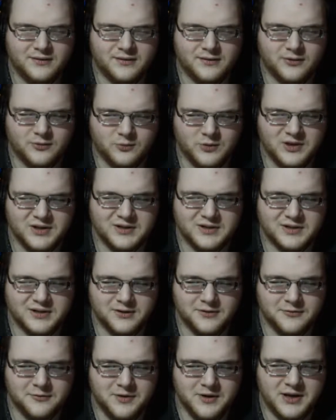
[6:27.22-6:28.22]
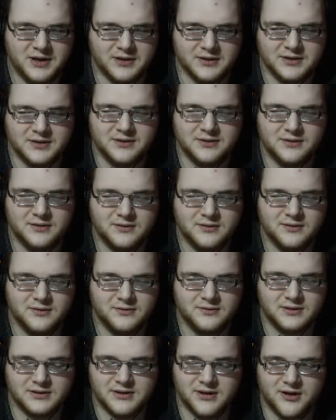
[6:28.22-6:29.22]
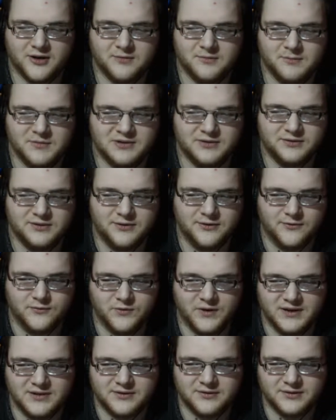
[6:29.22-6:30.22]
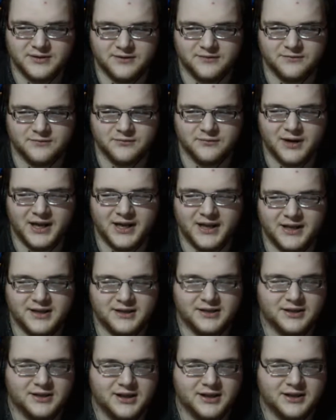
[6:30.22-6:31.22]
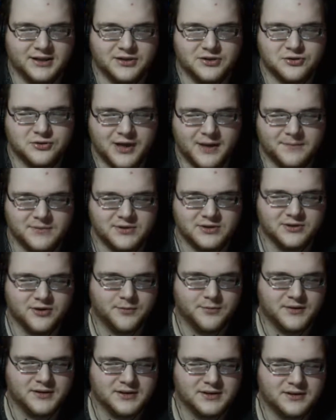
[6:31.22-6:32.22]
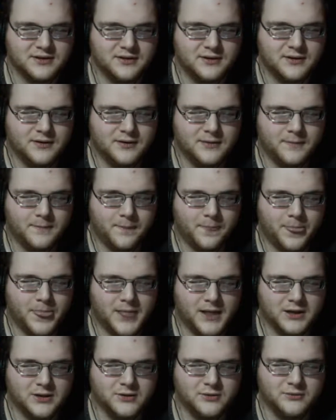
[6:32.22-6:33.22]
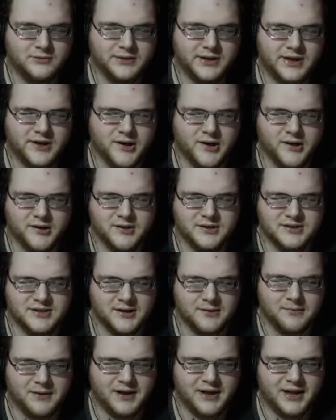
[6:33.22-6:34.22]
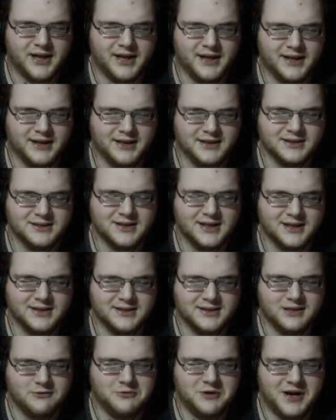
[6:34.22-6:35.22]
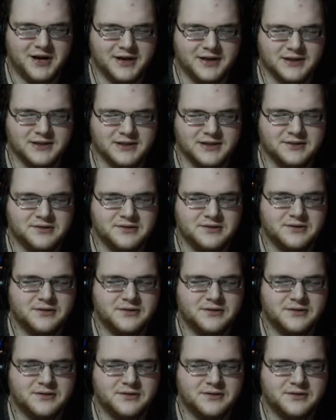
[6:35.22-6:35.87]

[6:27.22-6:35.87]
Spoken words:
There was no wind. The dark mistletoe rustled and writhed like a trapped serpent. Cold air stung my eyes as they widened.